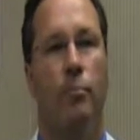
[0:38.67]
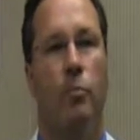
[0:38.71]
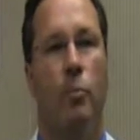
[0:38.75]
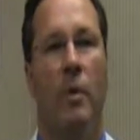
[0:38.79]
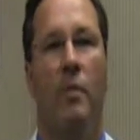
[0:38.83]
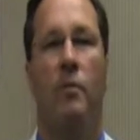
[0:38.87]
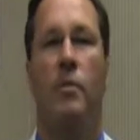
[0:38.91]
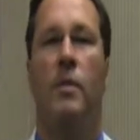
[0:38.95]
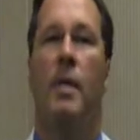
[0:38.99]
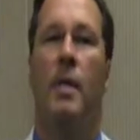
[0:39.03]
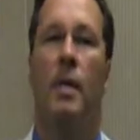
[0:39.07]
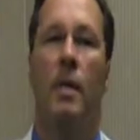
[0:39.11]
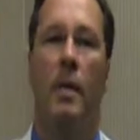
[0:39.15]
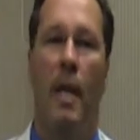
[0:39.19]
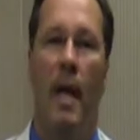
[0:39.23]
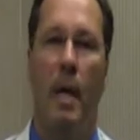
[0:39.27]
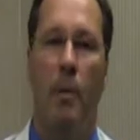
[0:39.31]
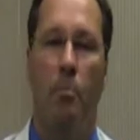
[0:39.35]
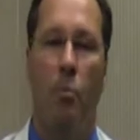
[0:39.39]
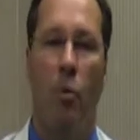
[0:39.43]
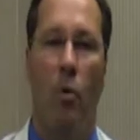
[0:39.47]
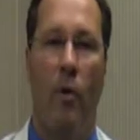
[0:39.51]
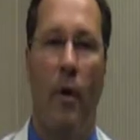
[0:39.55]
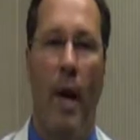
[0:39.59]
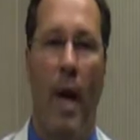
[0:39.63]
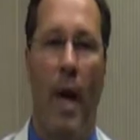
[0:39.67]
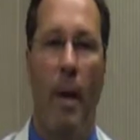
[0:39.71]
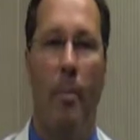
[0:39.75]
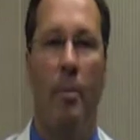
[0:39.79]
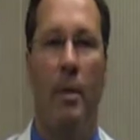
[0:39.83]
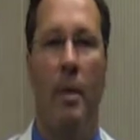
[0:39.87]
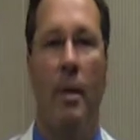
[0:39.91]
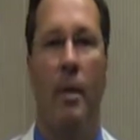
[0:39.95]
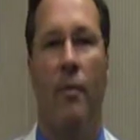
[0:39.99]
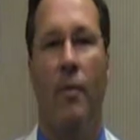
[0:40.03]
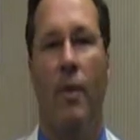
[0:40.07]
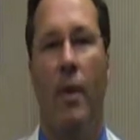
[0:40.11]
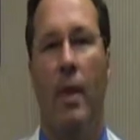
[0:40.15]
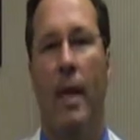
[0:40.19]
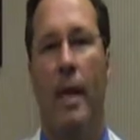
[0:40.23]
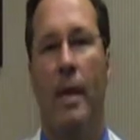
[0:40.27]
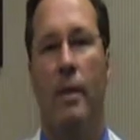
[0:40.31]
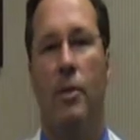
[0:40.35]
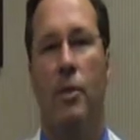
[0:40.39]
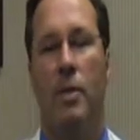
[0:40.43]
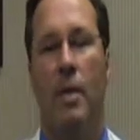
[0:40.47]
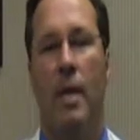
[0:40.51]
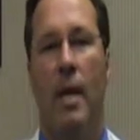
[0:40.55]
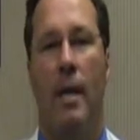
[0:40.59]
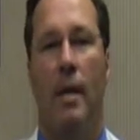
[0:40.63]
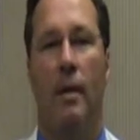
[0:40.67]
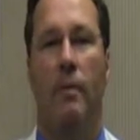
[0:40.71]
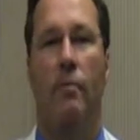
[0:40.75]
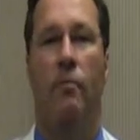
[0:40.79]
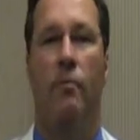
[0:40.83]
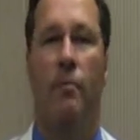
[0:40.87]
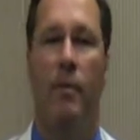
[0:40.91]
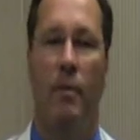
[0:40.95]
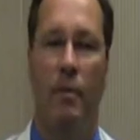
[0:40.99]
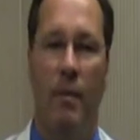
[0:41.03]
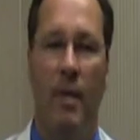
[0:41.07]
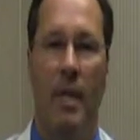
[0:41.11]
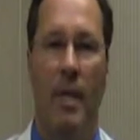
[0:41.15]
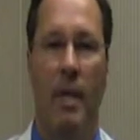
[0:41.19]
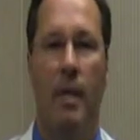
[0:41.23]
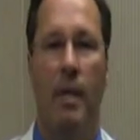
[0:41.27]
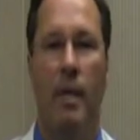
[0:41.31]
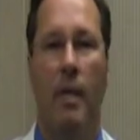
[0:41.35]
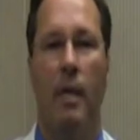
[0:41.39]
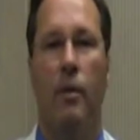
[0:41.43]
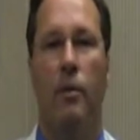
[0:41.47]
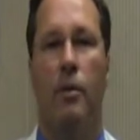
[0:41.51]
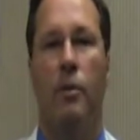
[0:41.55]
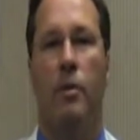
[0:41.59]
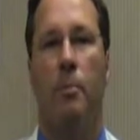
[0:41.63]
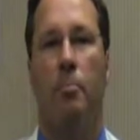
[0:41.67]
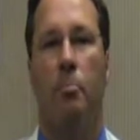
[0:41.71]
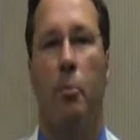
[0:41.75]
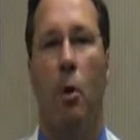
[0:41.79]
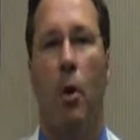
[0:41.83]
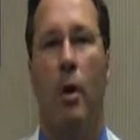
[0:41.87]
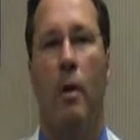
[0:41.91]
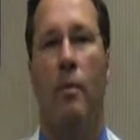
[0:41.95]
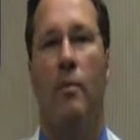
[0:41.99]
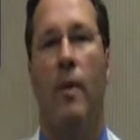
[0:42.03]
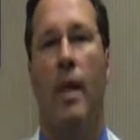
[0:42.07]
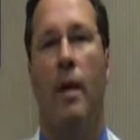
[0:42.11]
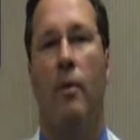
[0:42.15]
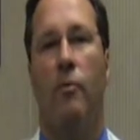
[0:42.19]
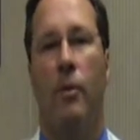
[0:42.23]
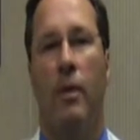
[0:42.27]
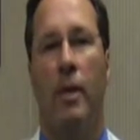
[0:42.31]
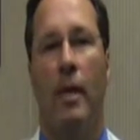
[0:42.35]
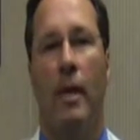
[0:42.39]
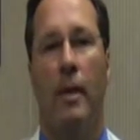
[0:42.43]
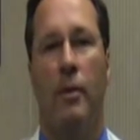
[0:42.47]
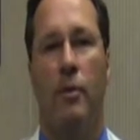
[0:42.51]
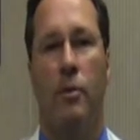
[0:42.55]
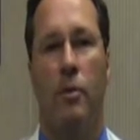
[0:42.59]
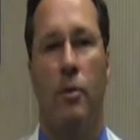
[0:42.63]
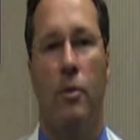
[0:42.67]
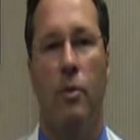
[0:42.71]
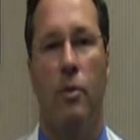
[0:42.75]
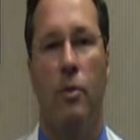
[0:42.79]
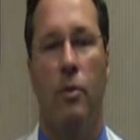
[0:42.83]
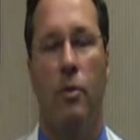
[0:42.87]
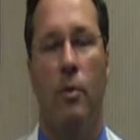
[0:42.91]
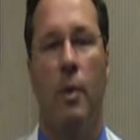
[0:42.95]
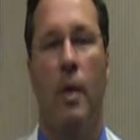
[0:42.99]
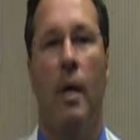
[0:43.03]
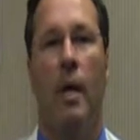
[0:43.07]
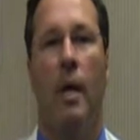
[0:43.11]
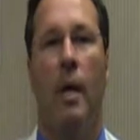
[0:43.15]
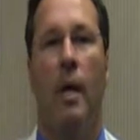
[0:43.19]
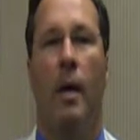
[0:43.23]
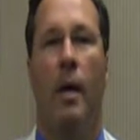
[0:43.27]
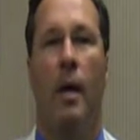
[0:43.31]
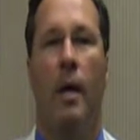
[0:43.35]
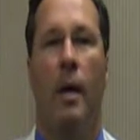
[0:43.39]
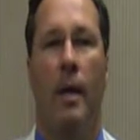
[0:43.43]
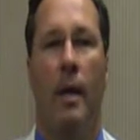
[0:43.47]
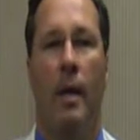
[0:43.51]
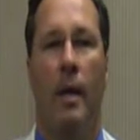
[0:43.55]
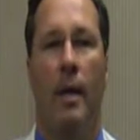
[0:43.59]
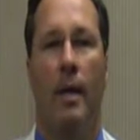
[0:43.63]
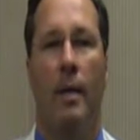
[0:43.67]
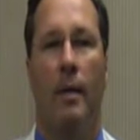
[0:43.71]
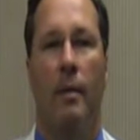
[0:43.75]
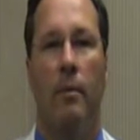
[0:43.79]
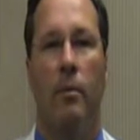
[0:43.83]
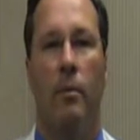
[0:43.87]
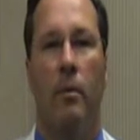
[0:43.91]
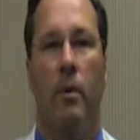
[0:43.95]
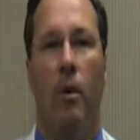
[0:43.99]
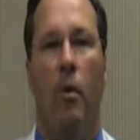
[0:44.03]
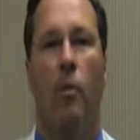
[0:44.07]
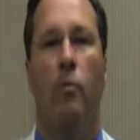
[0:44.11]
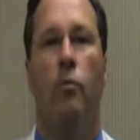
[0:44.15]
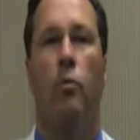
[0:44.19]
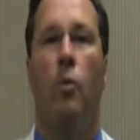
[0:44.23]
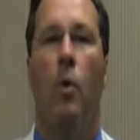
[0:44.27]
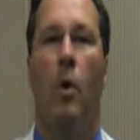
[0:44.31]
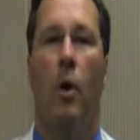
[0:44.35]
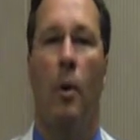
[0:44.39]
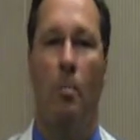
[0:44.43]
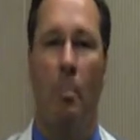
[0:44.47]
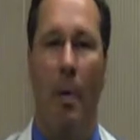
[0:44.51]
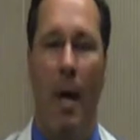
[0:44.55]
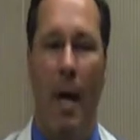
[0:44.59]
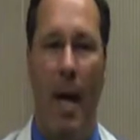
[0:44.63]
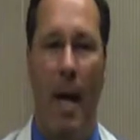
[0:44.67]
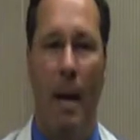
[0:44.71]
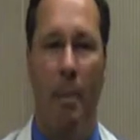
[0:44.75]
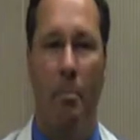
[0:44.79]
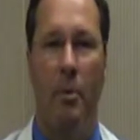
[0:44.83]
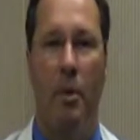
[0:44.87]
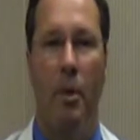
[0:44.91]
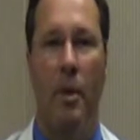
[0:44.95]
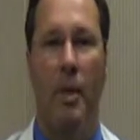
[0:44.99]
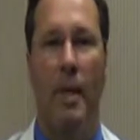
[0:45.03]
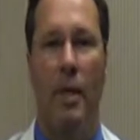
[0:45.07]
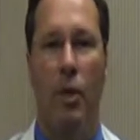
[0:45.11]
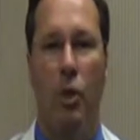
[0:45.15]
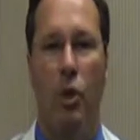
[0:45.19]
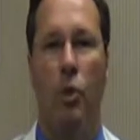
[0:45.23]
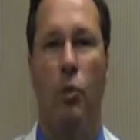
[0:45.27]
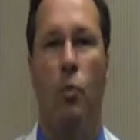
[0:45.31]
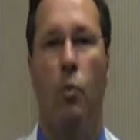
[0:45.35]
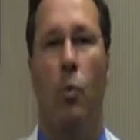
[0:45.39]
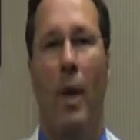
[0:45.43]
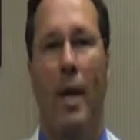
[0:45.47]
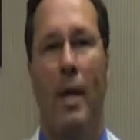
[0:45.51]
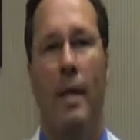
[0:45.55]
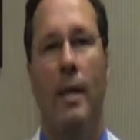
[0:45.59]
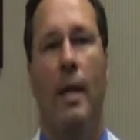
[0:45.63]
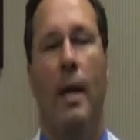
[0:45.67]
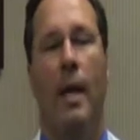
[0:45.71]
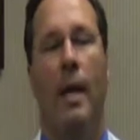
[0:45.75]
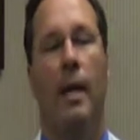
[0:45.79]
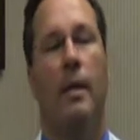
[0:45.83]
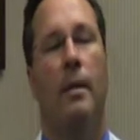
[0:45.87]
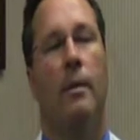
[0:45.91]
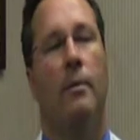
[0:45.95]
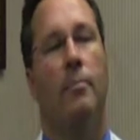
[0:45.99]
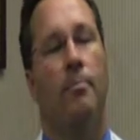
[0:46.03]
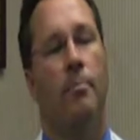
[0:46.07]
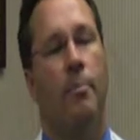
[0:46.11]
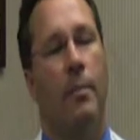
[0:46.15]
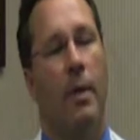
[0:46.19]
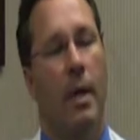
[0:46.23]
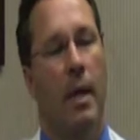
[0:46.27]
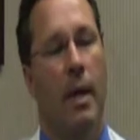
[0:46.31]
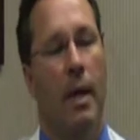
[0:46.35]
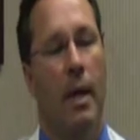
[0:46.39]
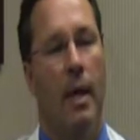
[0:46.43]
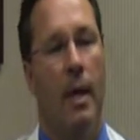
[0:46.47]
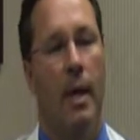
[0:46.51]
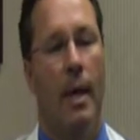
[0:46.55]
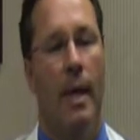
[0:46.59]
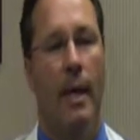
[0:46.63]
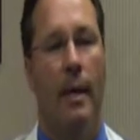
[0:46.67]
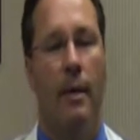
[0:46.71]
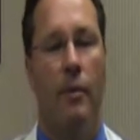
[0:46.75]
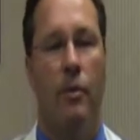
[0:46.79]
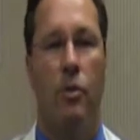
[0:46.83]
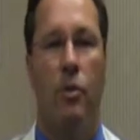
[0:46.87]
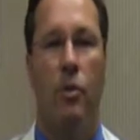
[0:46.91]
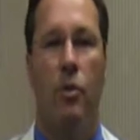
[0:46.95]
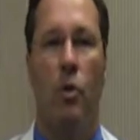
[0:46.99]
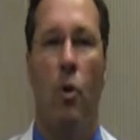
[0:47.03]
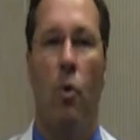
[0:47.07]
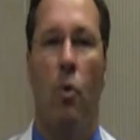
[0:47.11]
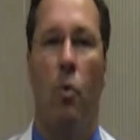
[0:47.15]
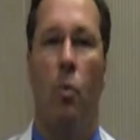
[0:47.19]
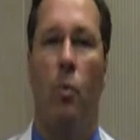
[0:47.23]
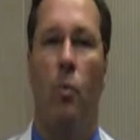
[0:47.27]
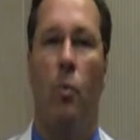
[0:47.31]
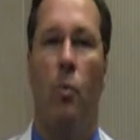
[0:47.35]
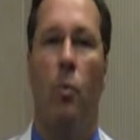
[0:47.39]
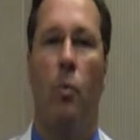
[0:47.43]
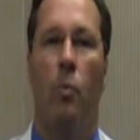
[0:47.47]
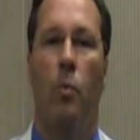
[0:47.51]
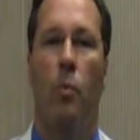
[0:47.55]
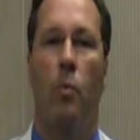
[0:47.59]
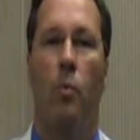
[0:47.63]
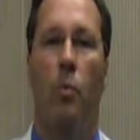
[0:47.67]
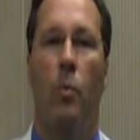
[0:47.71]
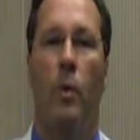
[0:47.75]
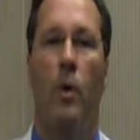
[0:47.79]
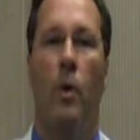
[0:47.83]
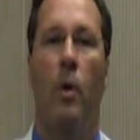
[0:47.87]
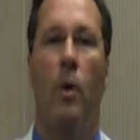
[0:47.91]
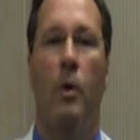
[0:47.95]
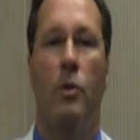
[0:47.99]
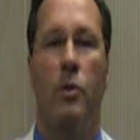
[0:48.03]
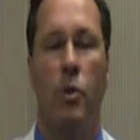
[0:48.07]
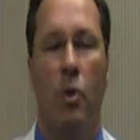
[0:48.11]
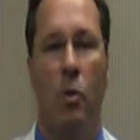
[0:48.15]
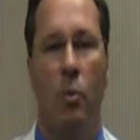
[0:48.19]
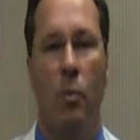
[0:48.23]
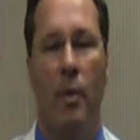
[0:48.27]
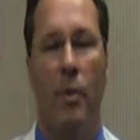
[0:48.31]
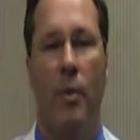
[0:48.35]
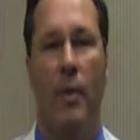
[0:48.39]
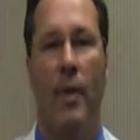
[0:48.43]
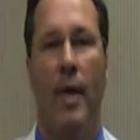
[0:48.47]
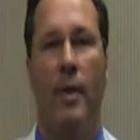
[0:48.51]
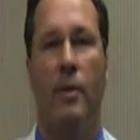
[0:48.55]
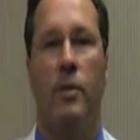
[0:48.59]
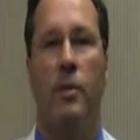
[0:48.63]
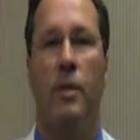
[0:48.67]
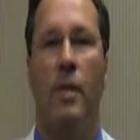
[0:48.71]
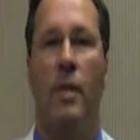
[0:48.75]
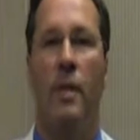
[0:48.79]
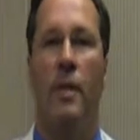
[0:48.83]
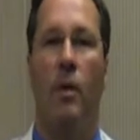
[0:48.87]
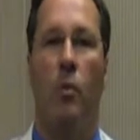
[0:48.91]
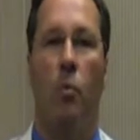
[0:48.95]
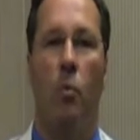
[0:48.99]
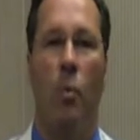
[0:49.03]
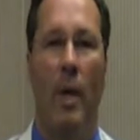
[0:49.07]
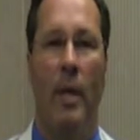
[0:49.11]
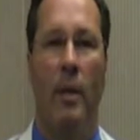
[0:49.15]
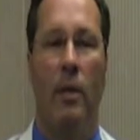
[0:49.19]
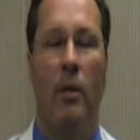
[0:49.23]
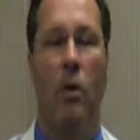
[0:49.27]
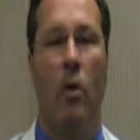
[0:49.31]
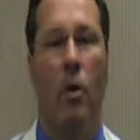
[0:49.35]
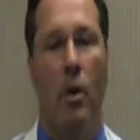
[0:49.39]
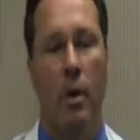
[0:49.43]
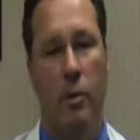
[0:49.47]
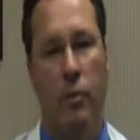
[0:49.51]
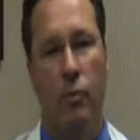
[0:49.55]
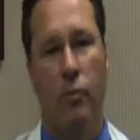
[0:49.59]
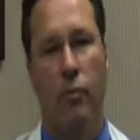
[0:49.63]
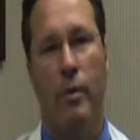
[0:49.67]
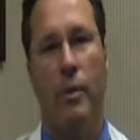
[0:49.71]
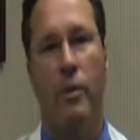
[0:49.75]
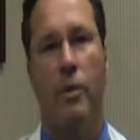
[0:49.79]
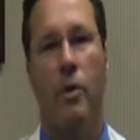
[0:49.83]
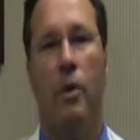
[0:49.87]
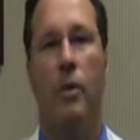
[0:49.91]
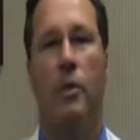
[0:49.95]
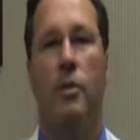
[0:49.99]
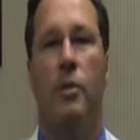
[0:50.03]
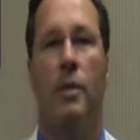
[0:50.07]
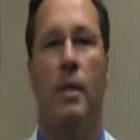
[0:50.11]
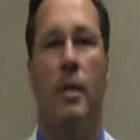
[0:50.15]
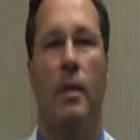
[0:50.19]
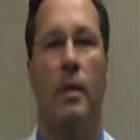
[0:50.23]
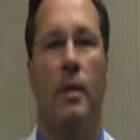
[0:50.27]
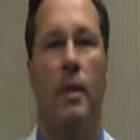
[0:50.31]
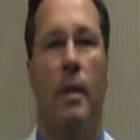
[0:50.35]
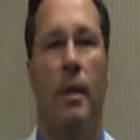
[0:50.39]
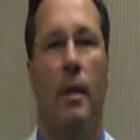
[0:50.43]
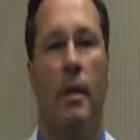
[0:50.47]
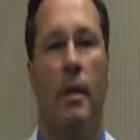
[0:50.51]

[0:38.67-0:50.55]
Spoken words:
We've seen a lot more apnea in the last 10, 15 years, and part of that relates to overall population weight gain. And so we also, with that, see that weight loss results in